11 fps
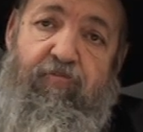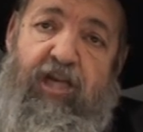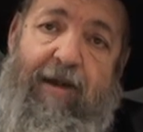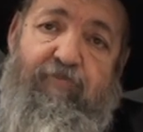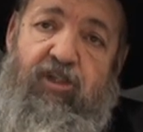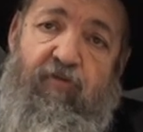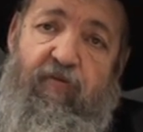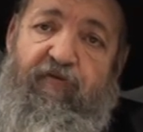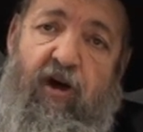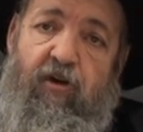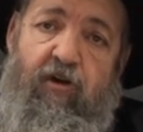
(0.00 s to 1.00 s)
Reb Shamshon
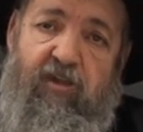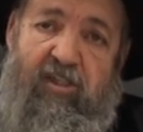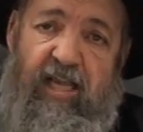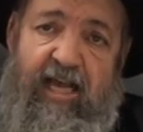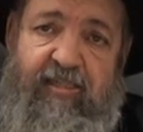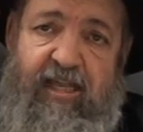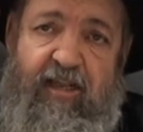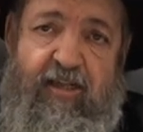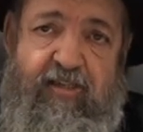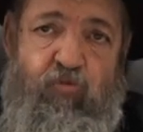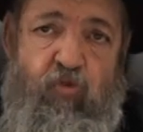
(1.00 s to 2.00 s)
Rafael Hirsch says that
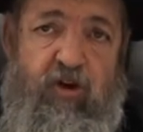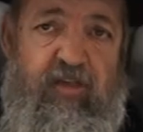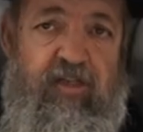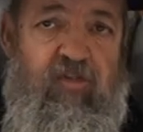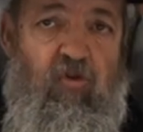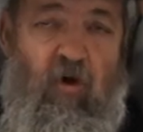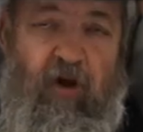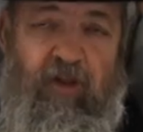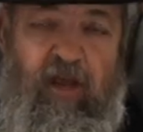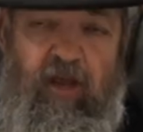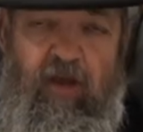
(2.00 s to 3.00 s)
this world is
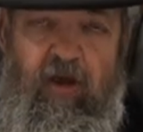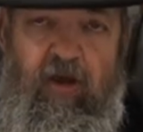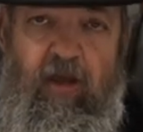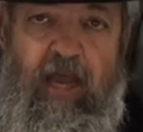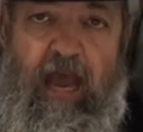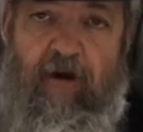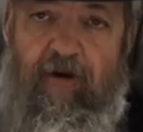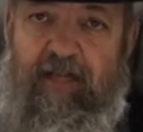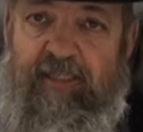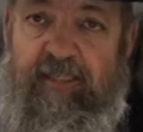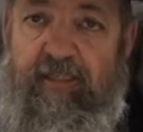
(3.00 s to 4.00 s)
called
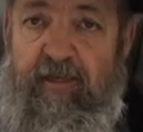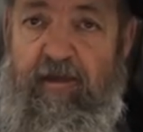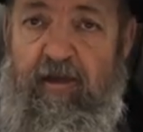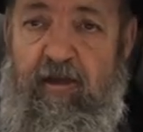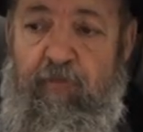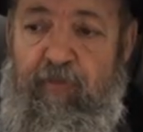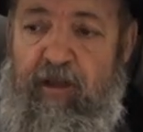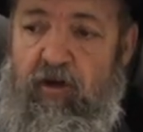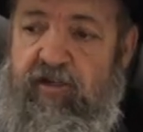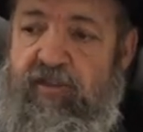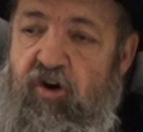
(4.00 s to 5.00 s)
Eretz
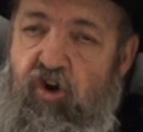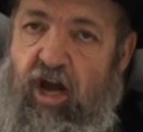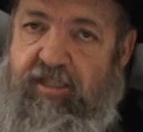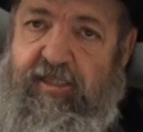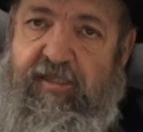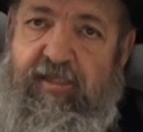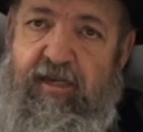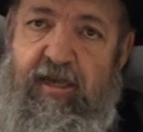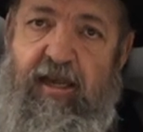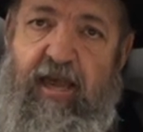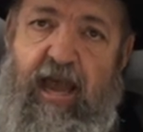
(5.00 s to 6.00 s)
because of ruts.
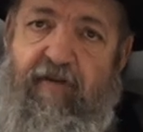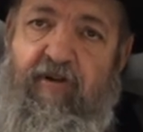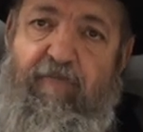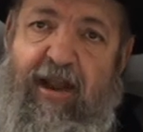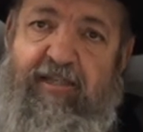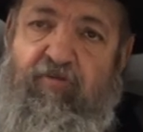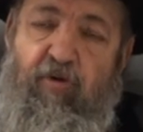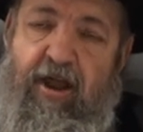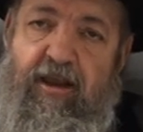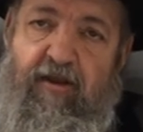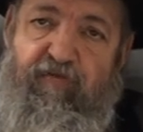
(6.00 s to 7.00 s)
Everybody's
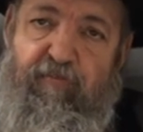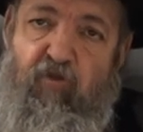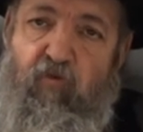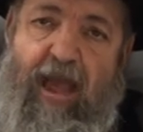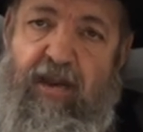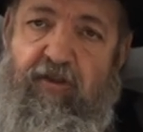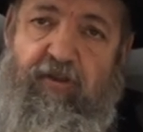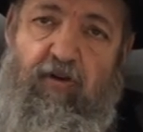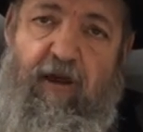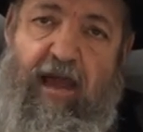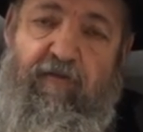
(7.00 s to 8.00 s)
running from cradle
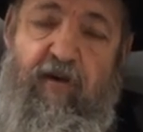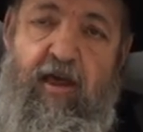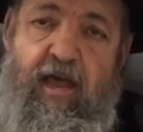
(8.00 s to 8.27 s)
to grave.